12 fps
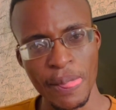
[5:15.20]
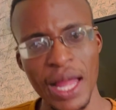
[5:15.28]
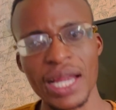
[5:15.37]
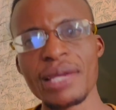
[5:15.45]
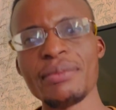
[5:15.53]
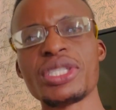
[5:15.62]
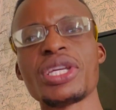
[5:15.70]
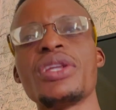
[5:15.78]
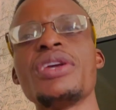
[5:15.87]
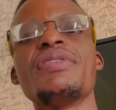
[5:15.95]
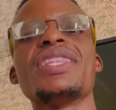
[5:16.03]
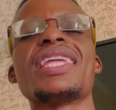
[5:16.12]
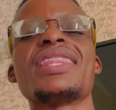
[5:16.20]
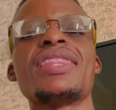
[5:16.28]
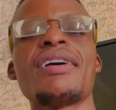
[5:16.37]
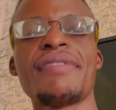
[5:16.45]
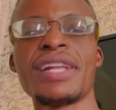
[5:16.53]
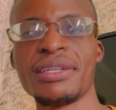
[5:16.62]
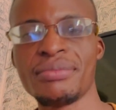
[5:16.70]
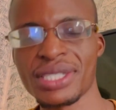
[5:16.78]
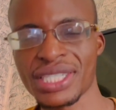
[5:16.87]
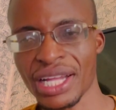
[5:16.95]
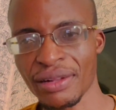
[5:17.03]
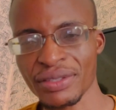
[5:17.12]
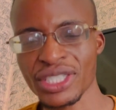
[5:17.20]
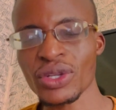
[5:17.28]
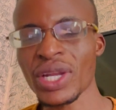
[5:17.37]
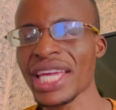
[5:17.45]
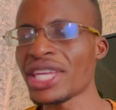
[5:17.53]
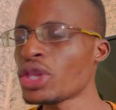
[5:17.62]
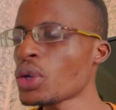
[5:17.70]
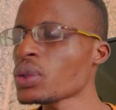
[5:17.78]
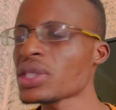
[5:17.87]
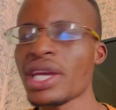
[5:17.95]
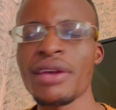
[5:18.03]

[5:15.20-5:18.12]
let me tell you even the devil himself it's not like he knows